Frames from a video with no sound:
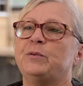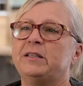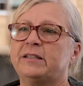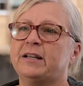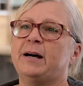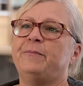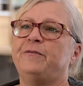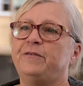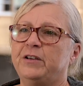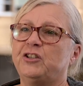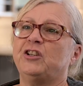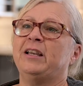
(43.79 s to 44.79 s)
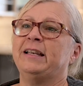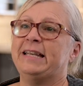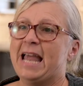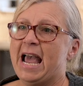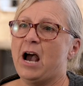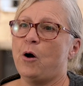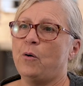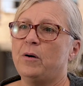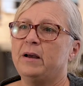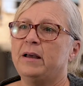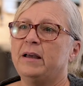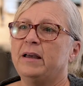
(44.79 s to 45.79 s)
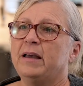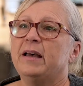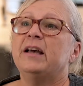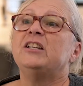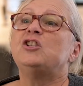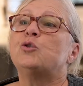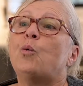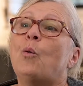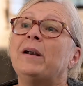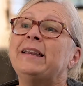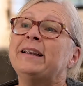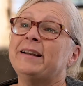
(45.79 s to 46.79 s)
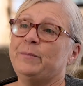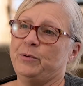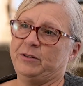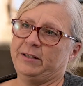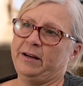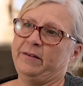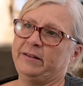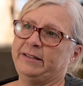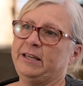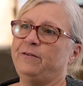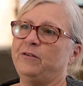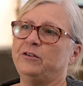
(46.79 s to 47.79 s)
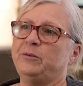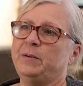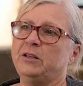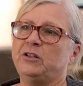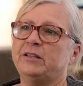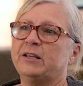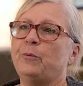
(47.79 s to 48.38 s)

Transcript: we stop fishing now. 29% of the seafood species